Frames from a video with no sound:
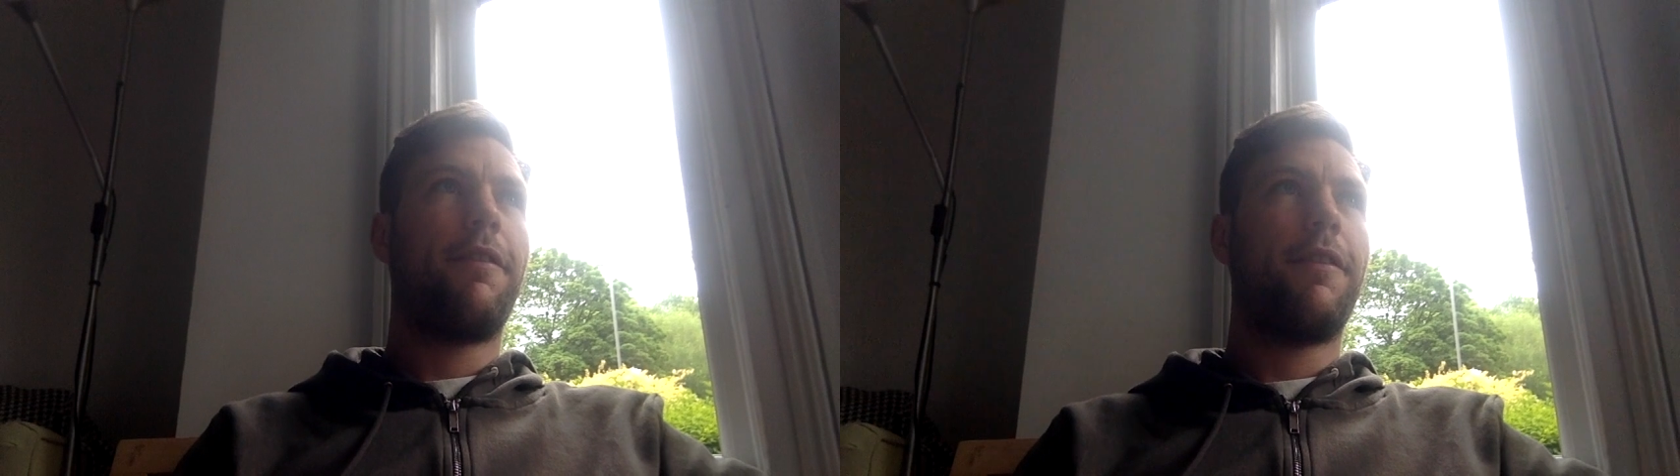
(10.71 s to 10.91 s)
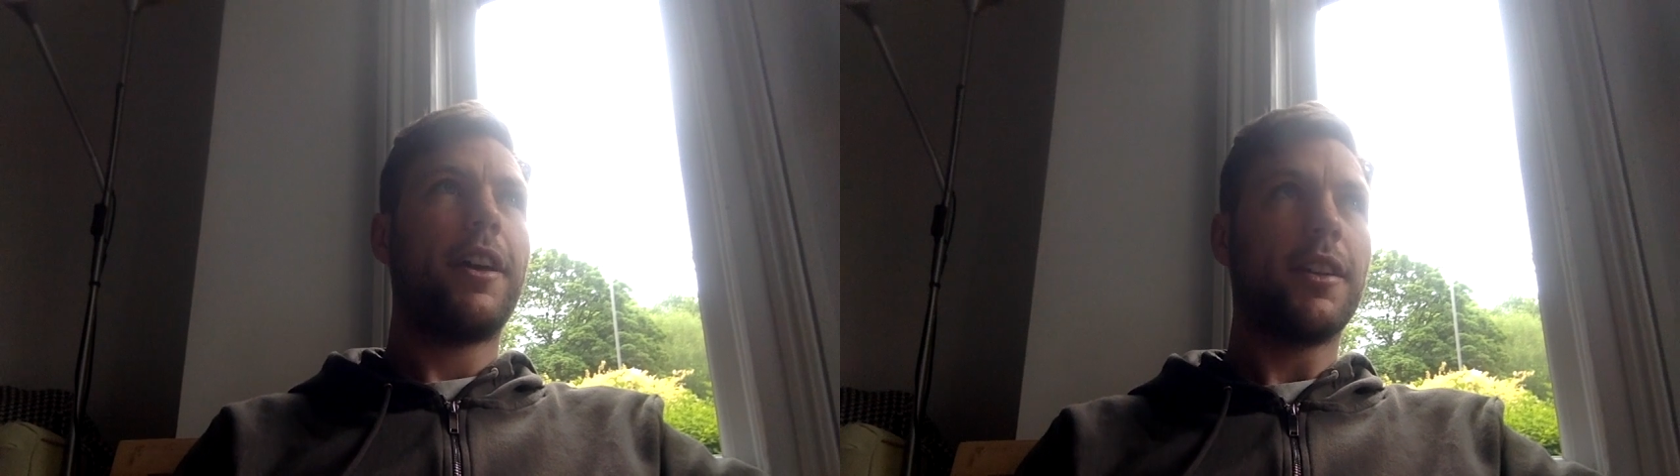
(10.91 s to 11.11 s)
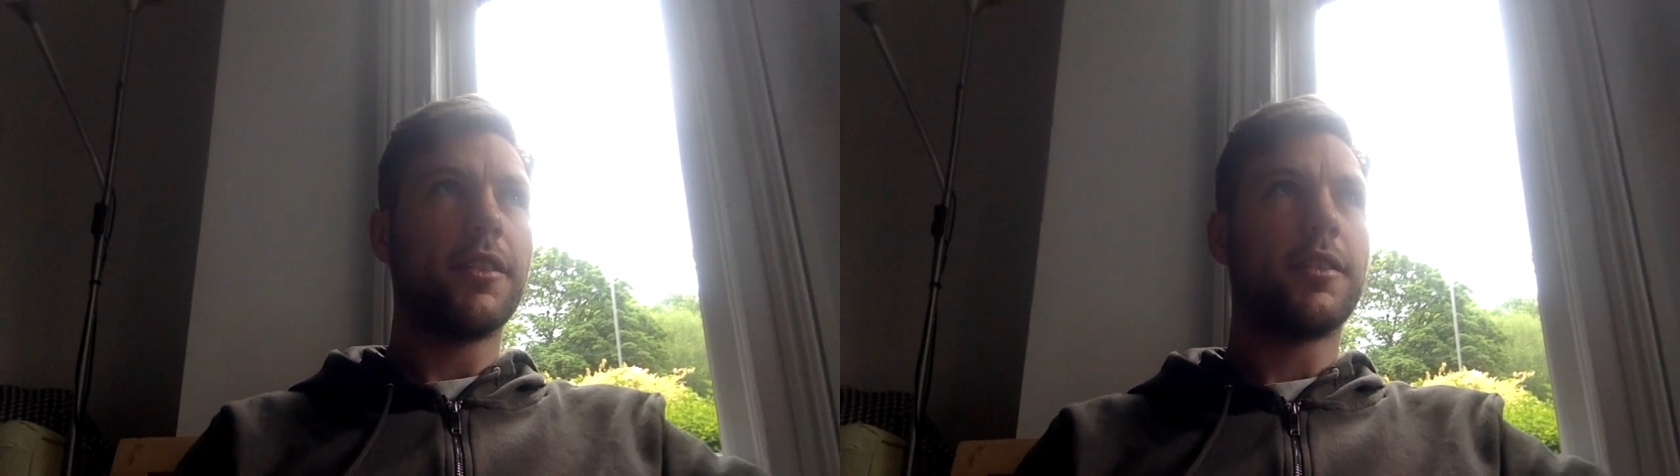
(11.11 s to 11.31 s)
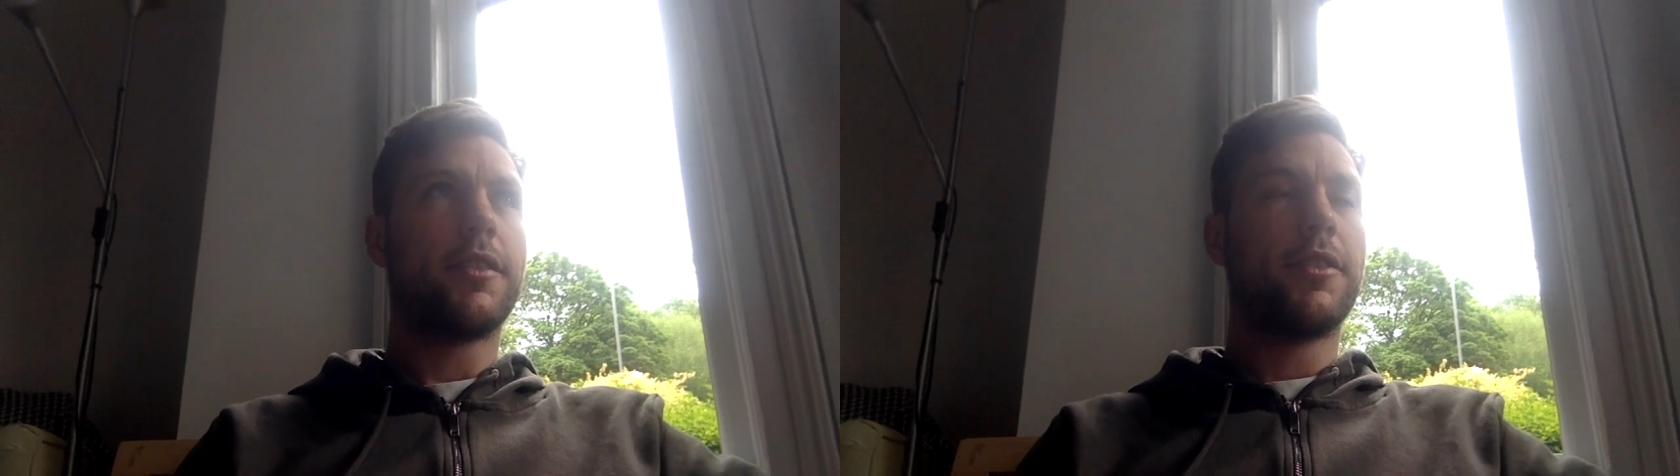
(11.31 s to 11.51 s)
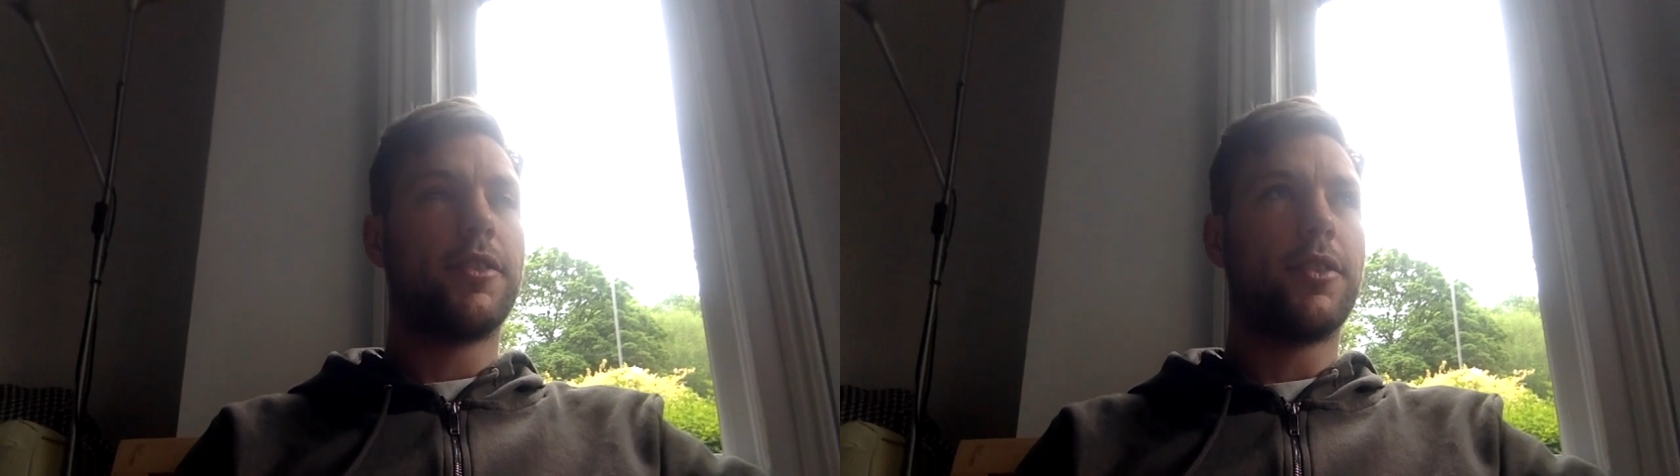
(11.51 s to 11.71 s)
failed
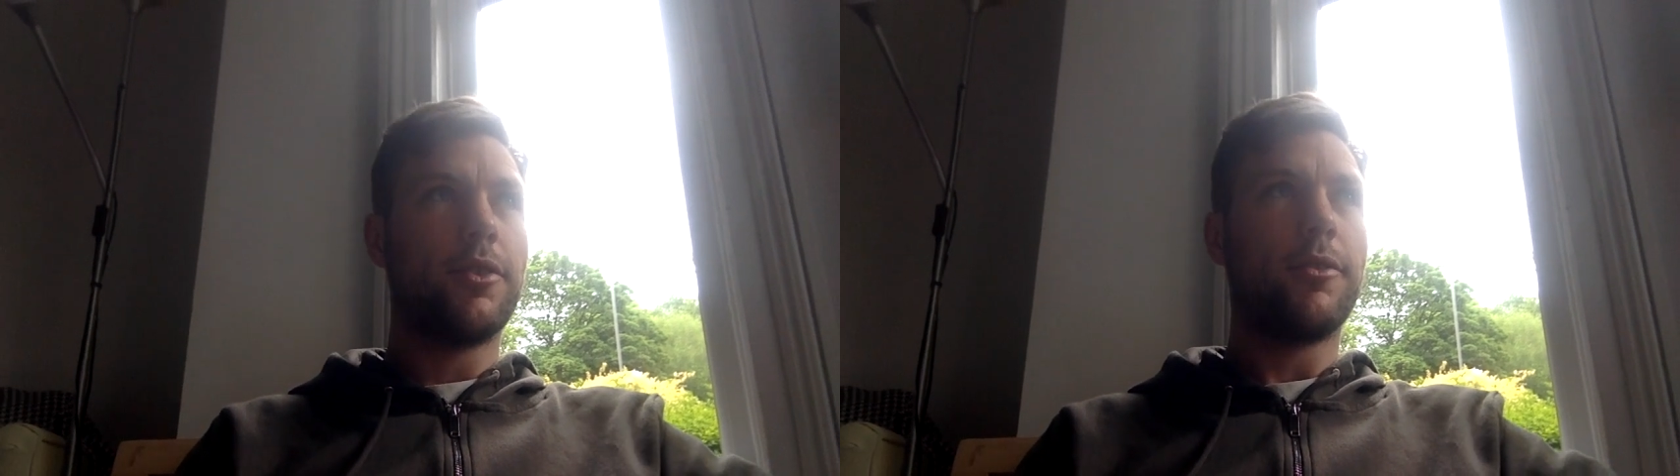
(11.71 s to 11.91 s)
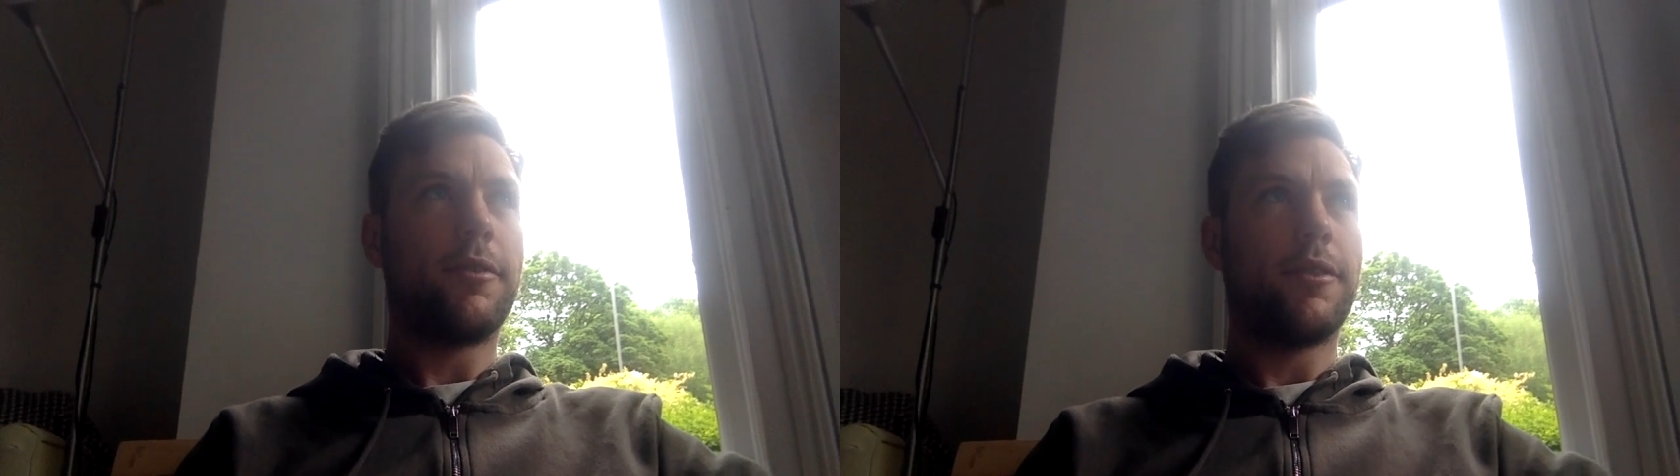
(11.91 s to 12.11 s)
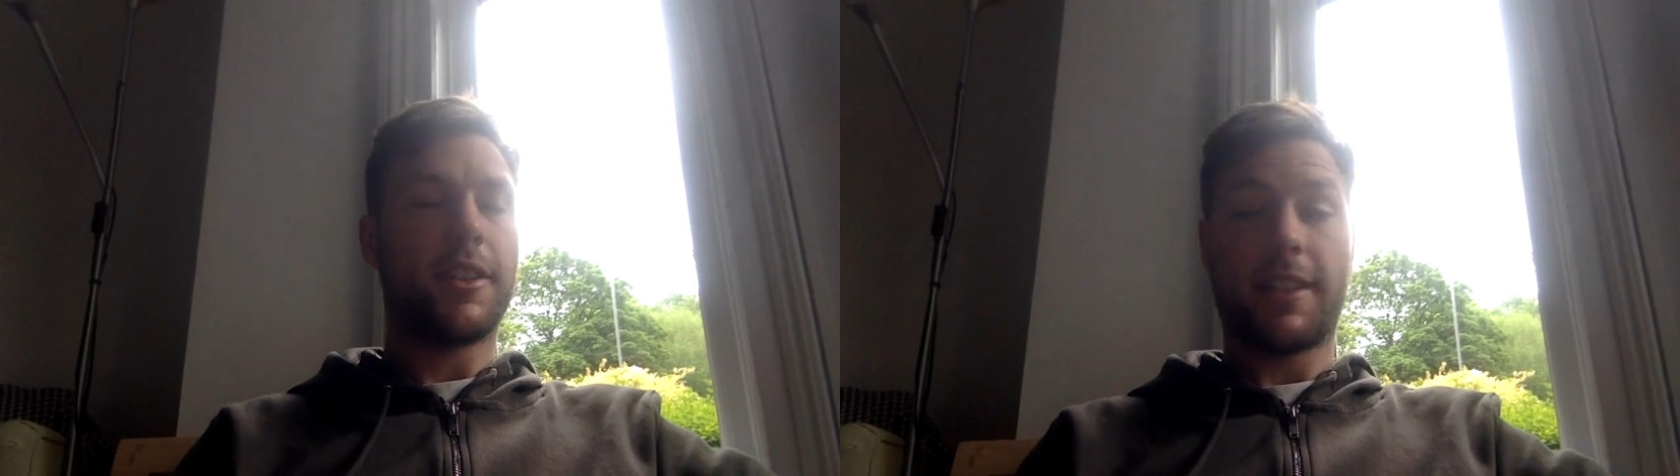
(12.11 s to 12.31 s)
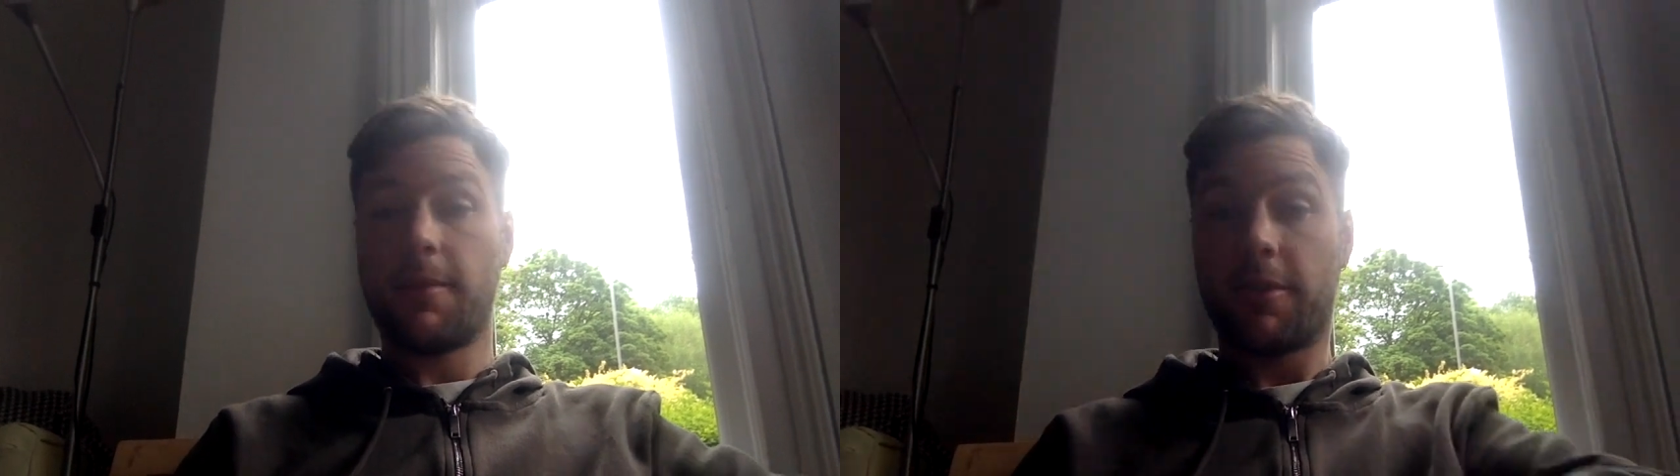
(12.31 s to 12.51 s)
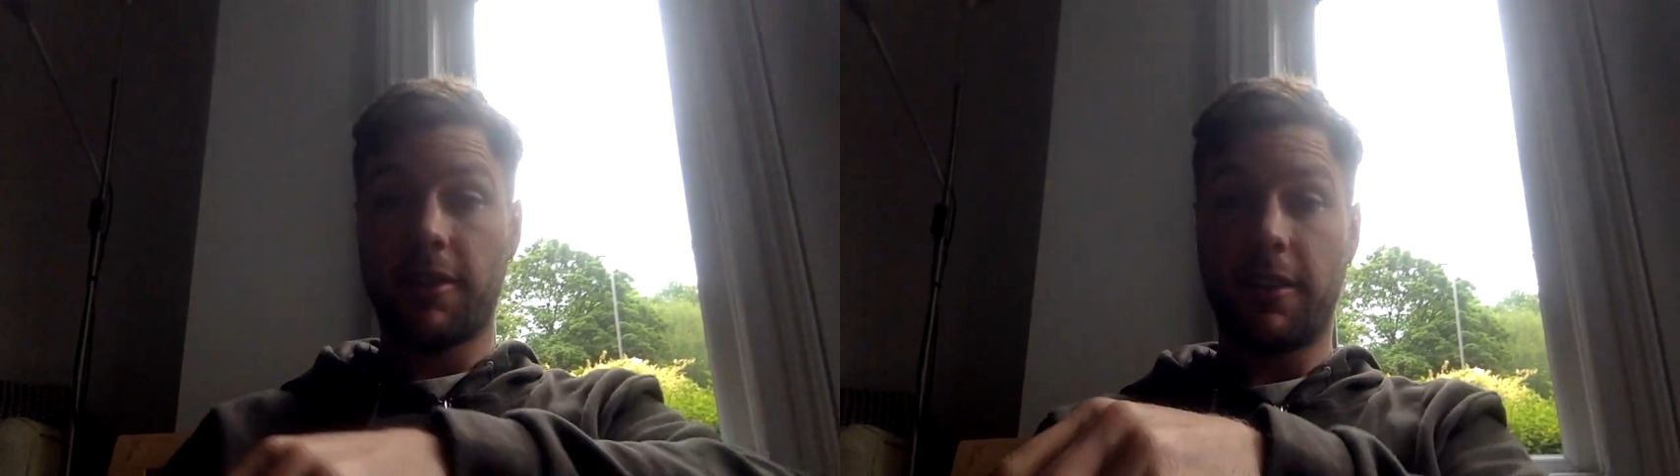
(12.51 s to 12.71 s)
to do first time
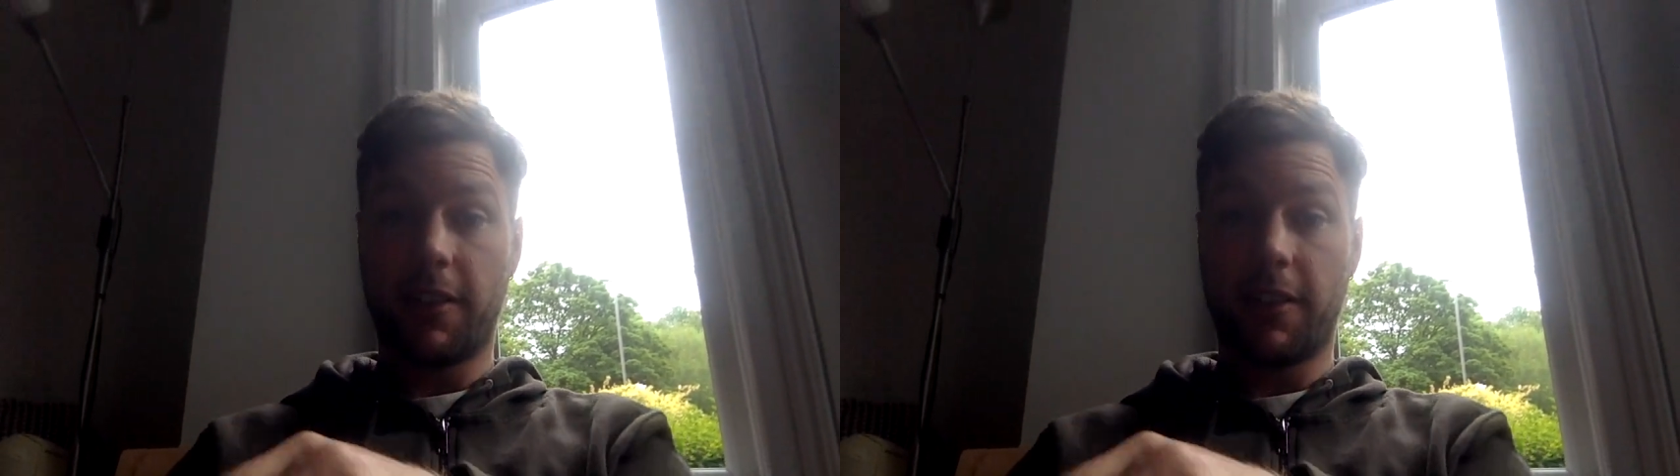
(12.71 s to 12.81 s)
is really